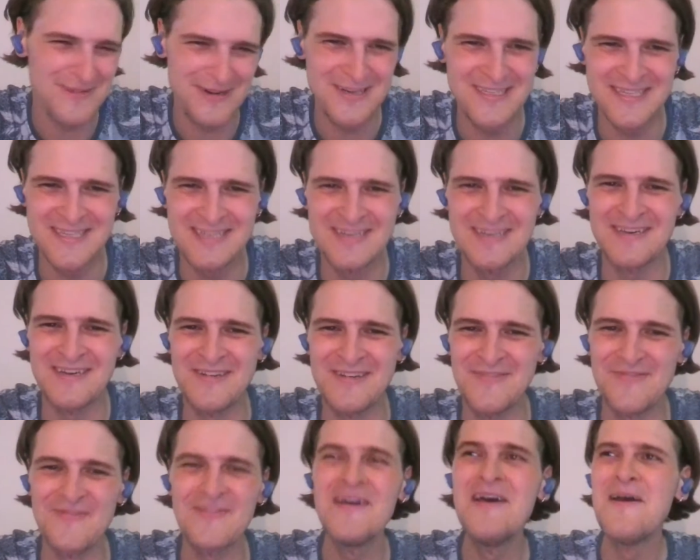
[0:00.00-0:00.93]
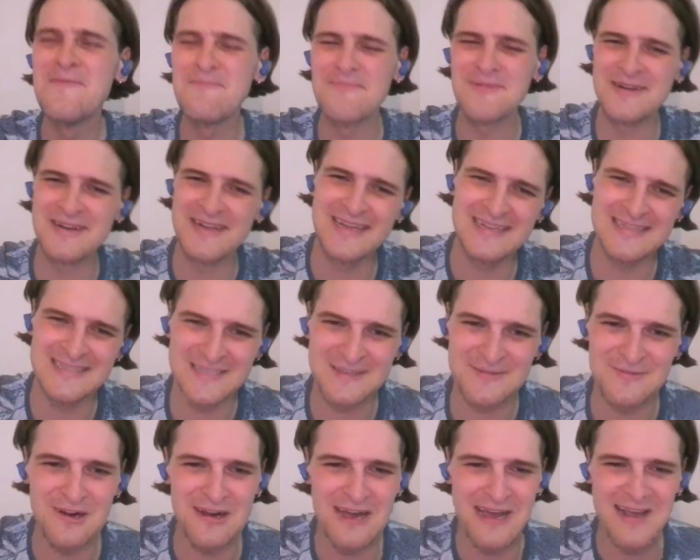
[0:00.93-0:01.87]
person could have
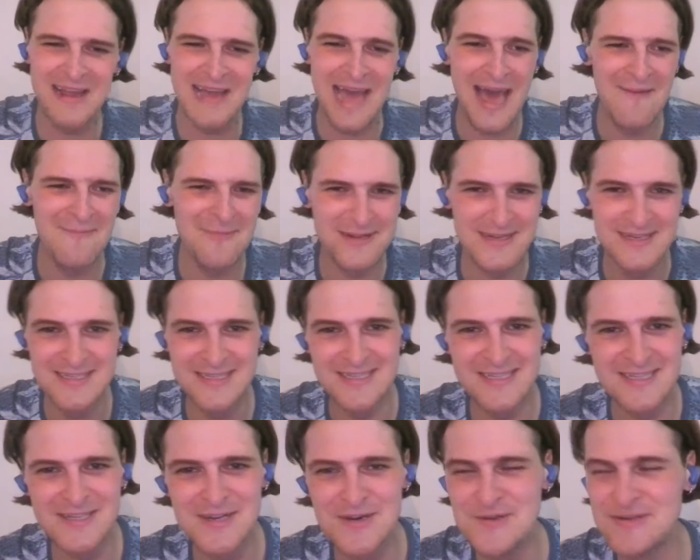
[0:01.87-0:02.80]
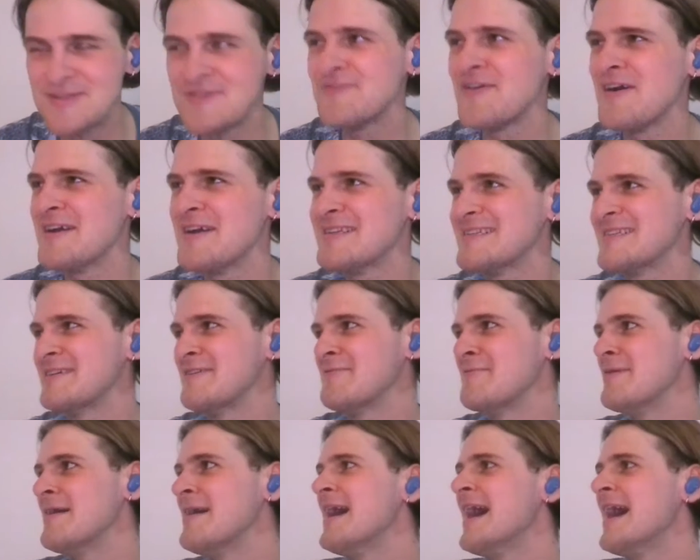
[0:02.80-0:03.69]
predicted what had happened to this Cote d'Ivoire team.